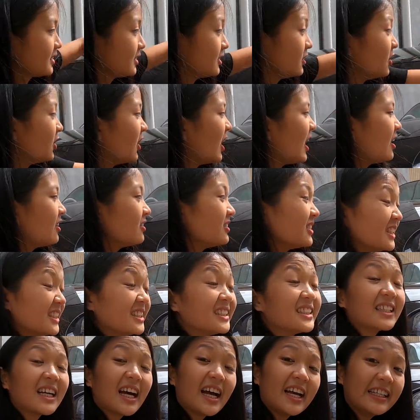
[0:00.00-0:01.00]
you know how
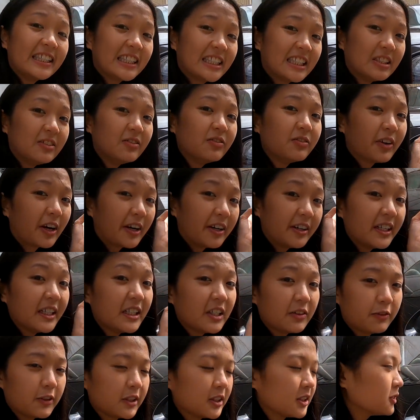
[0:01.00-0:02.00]
these are actually very
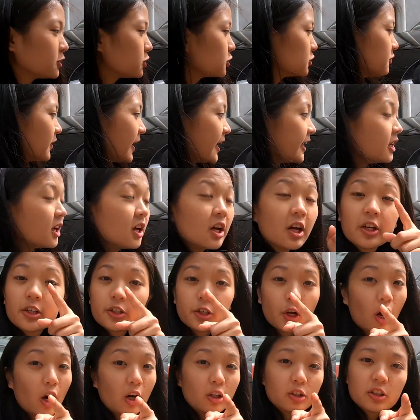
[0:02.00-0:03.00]
difficult to find.
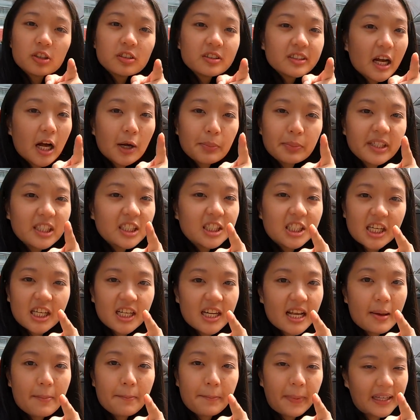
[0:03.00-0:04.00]
Y'all don't tell me
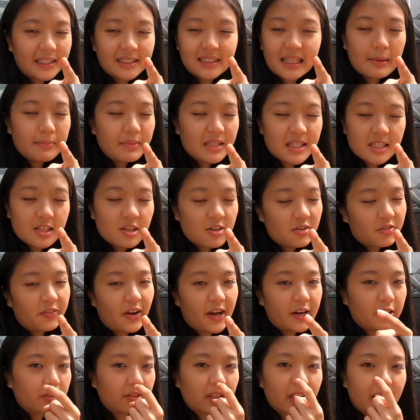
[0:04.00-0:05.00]
JDM pass them easy to
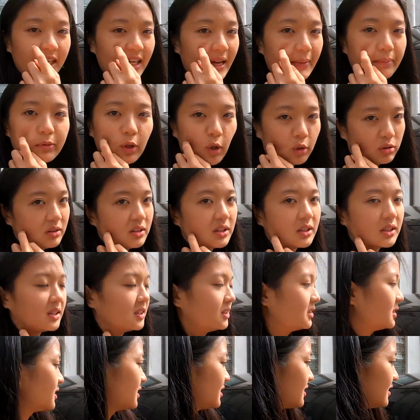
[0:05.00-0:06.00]
find, okay? Them
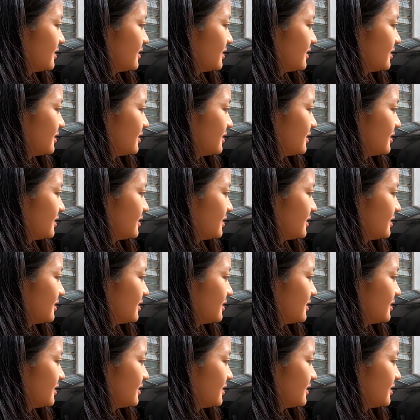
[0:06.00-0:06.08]
nonsense.